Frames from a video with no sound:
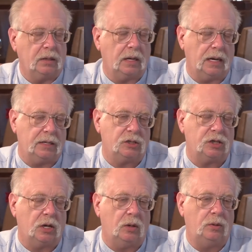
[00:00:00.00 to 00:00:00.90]
Okay,
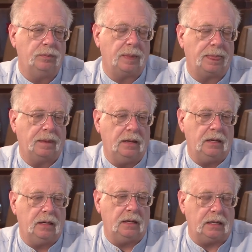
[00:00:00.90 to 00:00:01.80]
so
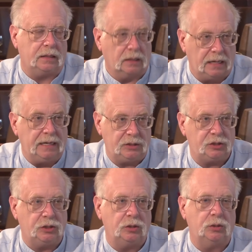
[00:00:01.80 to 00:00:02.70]
it links
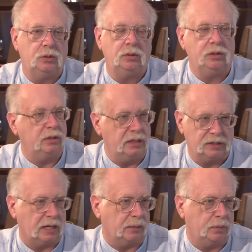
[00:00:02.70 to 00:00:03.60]
to unique
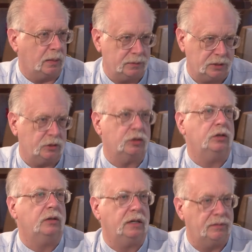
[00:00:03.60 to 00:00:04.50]
selling proposition,
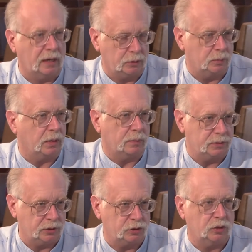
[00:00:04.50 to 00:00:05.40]
unique value
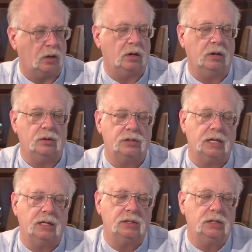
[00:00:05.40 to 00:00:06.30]
proposition, all of those
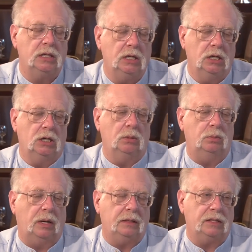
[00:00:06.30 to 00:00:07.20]
things.
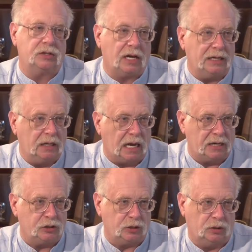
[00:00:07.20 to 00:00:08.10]
But the
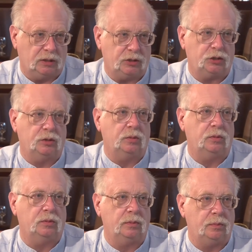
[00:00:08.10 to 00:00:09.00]
psychological issue
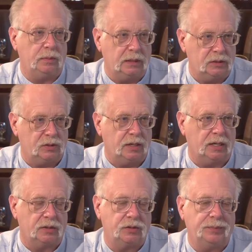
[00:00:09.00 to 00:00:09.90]
is
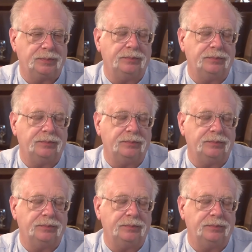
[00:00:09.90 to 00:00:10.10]
this.